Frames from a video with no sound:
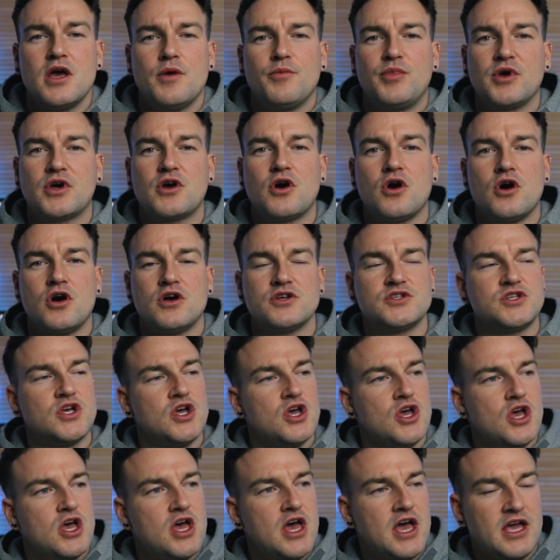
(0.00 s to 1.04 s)
because
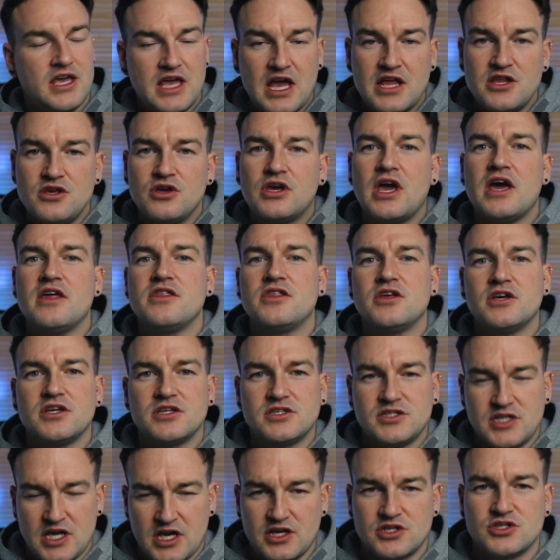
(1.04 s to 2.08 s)
again, you get the
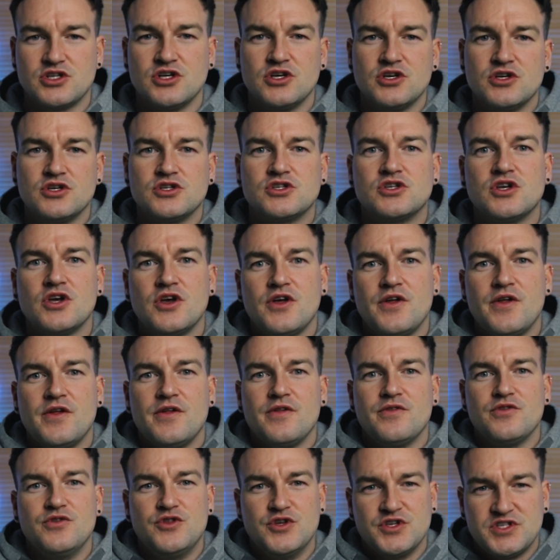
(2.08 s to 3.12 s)
textures,
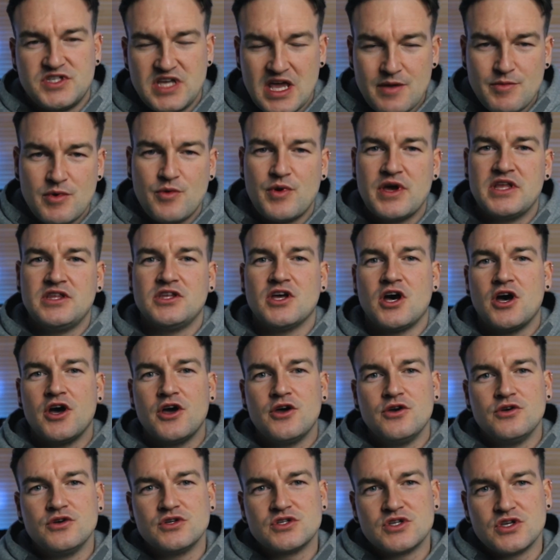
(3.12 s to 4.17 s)
the steamy
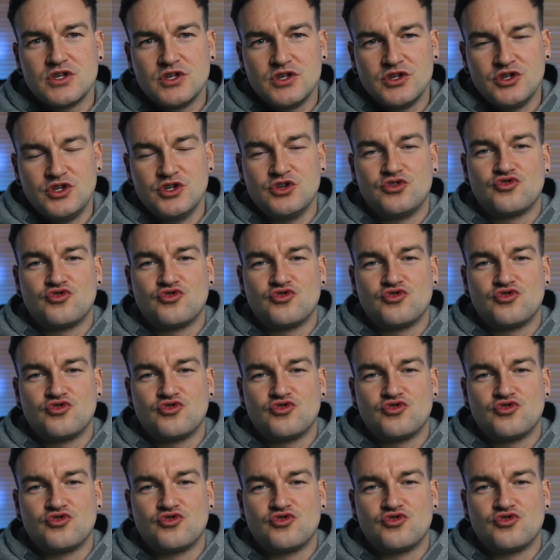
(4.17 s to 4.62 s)
windows, the